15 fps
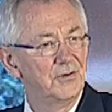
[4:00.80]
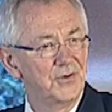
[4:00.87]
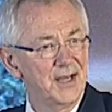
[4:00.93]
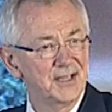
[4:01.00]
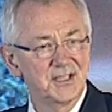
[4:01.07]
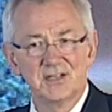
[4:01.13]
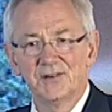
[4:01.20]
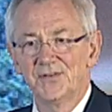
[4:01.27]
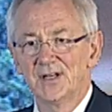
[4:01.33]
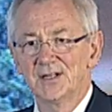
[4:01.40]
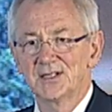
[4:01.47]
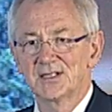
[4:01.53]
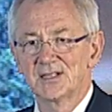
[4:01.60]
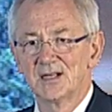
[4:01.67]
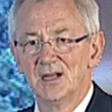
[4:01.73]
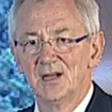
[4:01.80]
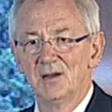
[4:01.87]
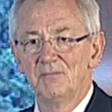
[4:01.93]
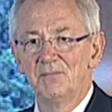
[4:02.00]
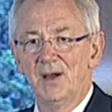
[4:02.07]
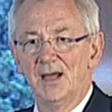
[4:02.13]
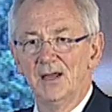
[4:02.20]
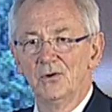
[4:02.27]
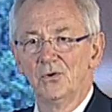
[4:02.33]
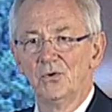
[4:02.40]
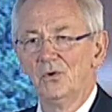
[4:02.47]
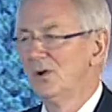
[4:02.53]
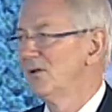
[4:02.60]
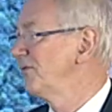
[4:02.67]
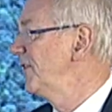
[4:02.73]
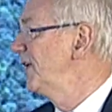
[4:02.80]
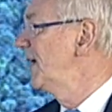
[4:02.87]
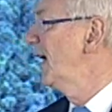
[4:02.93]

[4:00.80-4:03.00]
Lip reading: rest of us by all of the